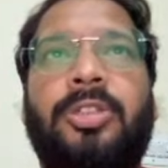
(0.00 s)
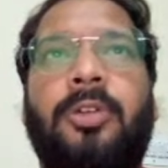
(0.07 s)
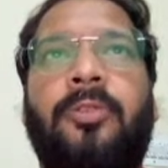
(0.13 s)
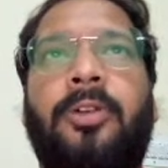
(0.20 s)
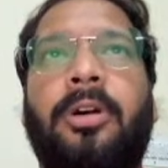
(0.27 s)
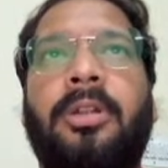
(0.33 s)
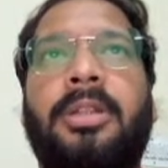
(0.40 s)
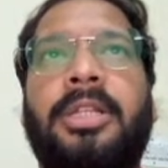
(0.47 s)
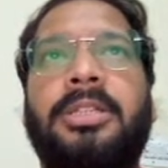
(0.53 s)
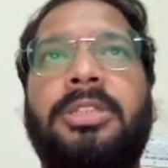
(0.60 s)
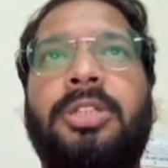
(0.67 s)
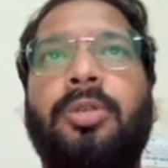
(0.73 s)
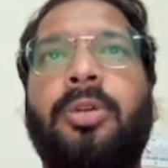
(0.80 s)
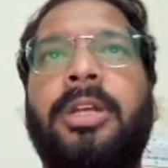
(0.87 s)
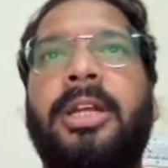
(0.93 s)
of all, this
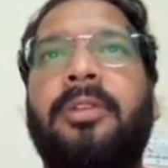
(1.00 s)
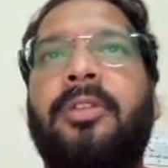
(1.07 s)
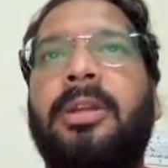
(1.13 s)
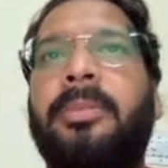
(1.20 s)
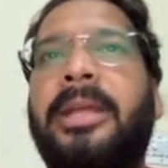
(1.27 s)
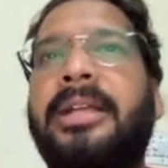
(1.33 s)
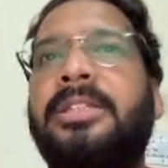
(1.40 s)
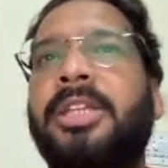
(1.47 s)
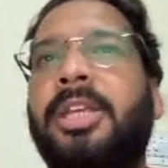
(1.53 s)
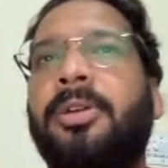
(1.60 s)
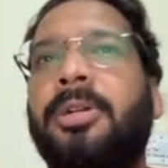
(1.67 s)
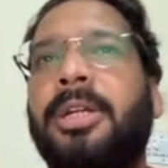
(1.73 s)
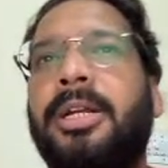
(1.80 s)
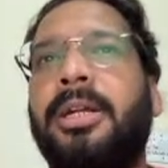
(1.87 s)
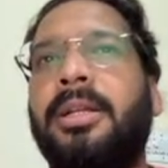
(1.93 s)
doInit will be
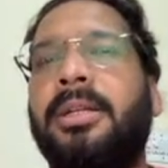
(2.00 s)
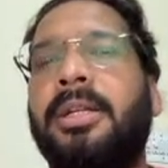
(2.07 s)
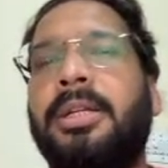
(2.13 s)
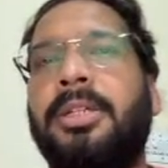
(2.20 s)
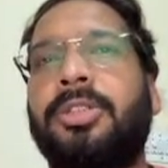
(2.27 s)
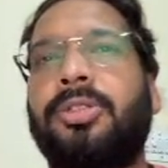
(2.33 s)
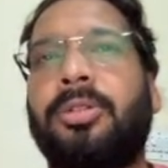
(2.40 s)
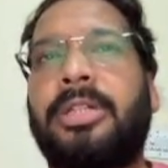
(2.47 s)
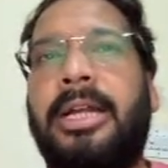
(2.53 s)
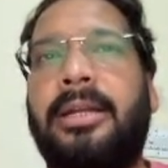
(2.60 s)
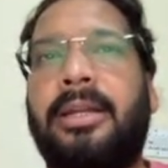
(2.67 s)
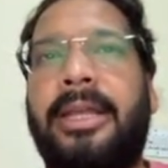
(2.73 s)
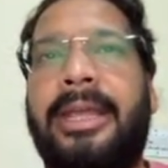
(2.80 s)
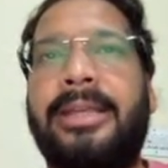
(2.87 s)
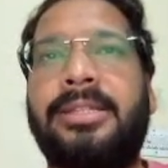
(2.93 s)
executed so that
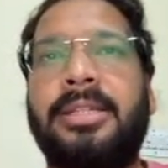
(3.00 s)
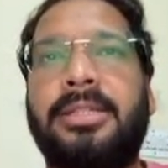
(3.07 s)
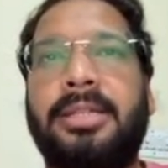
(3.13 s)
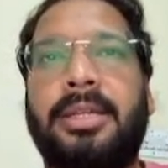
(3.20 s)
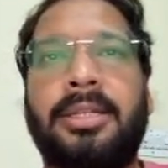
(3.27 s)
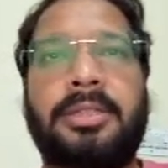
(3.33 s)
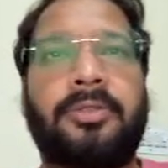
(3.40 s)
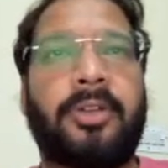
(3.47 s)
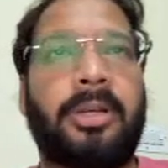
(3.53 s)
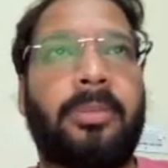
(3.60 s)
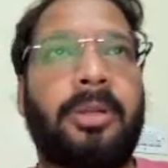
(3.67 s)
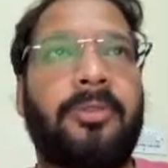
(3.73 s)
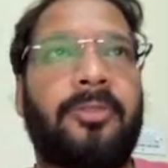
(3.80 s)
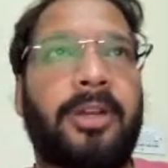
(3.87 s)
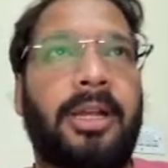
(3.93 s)
ACC list will be
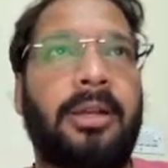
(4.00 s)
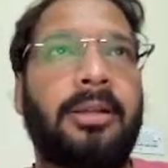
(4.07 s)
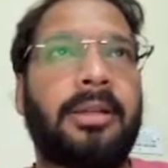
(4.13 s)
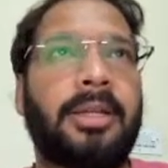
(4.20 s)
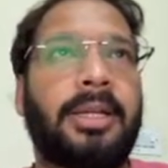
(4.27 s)
filled,